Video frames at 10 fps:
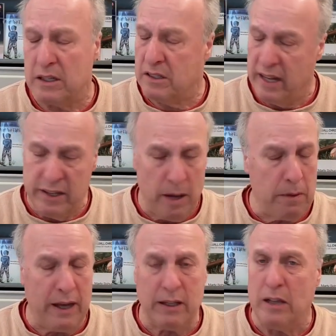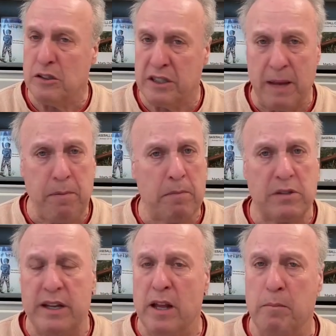I say, no, I'll skip him,
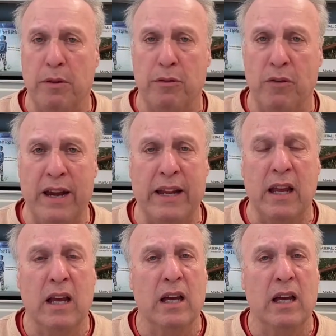say number 3.